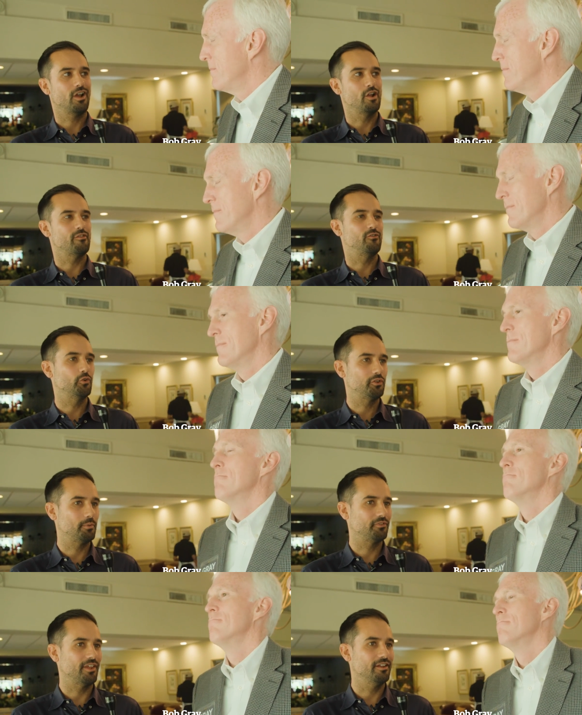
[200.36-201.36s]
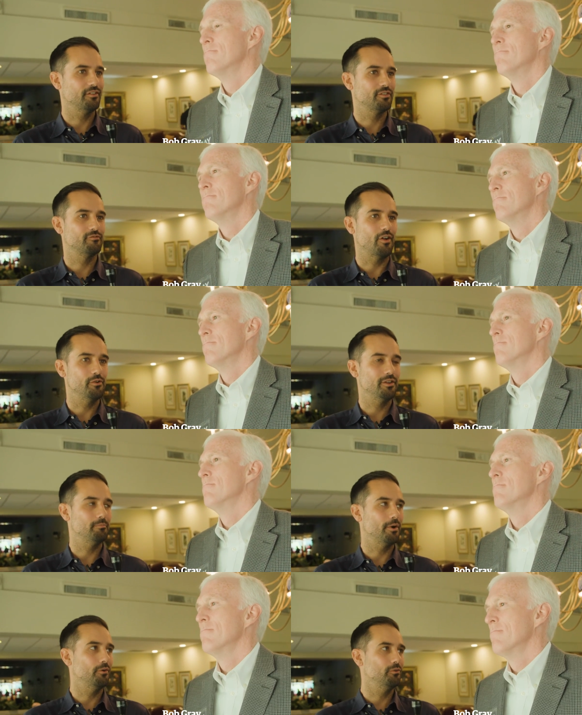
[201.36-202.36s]
Speaker 1: over 40% of the vote
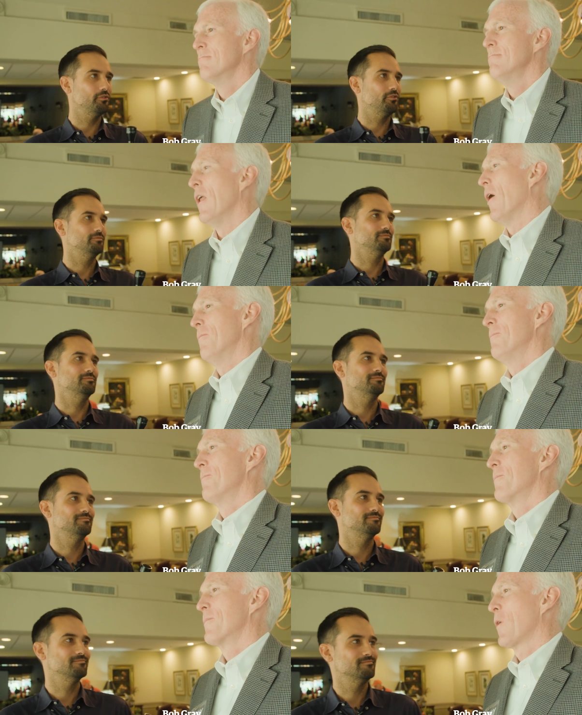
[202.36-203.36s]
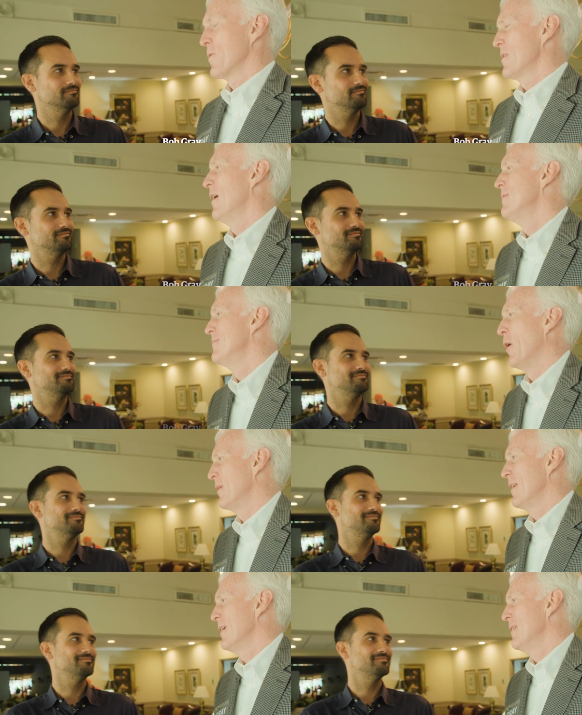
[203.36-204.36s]
in polls? No, of
Speaker 2: course not.
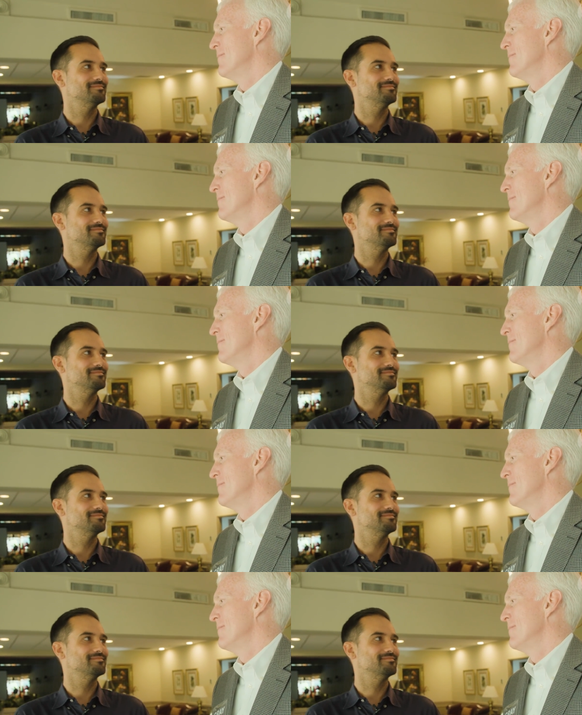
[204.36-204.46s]
Nobody did.